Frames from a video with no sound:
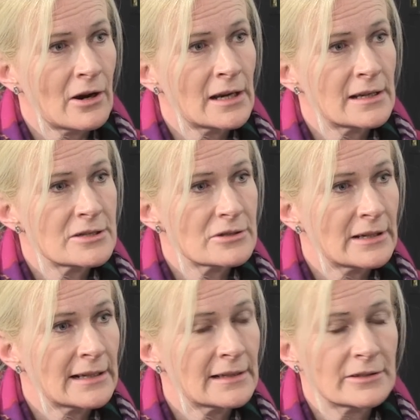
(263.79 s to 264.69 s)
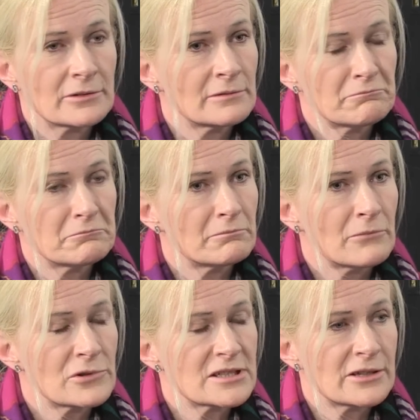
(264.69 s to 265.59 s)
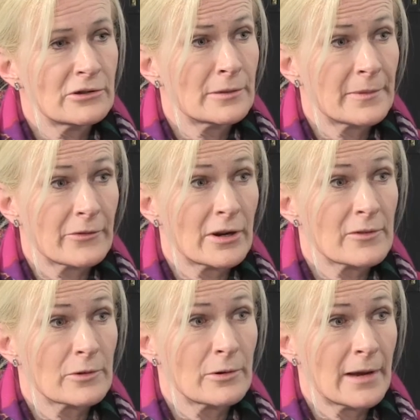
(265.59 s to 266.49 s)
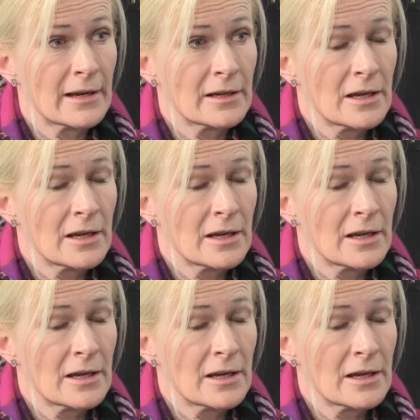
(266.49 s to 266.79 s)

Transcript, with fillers: Ireland or England or most of Europe, as far as we're aware.